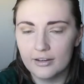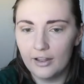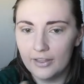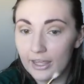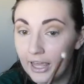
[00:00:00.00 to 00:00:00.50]

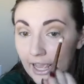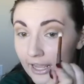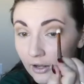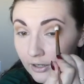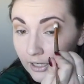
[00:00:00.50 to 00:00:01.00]
like a
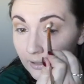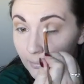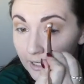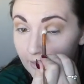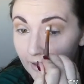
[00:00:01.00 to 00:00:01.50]
hate on
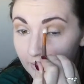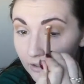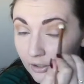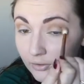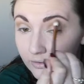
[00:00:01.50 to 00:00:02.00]
anybody that,
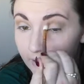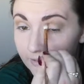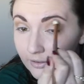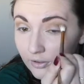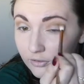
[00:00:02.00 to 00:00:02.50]
you know,
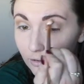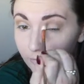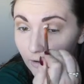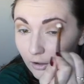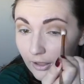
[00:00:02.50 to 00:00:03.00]
says that there's no
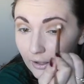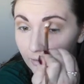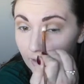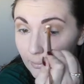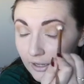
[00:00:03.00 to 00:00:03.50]

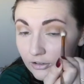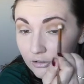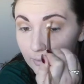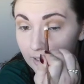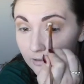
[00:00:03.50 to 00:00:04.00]
fallout. They might
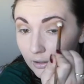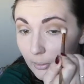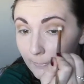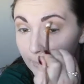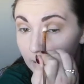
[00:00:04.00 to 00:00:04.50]
just mean it's
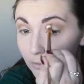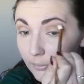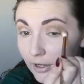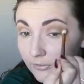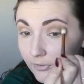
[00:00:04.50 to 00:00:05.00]
a minimal
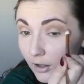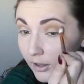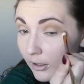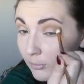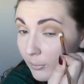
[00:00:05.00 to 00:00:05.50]
amount of
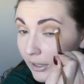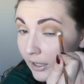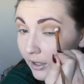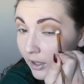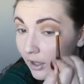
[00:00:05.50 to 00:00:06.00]
fallout,
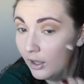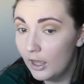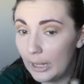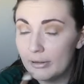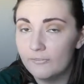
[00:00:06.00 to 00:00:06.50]
but
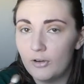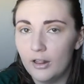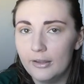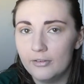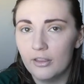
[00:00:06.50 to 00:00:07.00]
I mean,
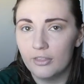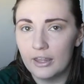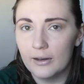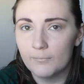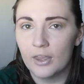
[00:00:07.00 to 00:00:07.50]
fallout is a
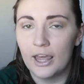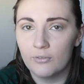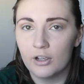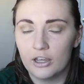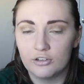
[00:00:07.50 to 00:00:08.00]
thing that
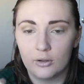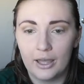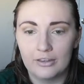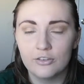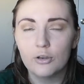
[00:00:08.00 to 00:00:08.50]
every eyeshadow
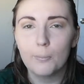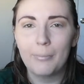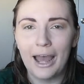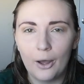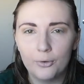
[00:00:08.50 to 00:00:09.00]
has. These are
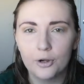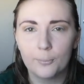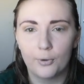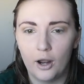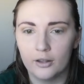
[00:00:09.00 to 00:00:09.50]
powder
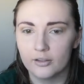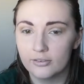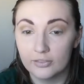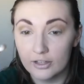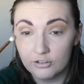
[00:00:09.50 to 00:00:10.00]

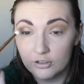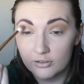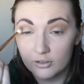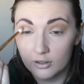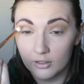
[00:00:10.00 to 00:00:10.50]
products. Like, that's
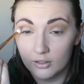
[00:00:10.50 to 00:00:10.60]
just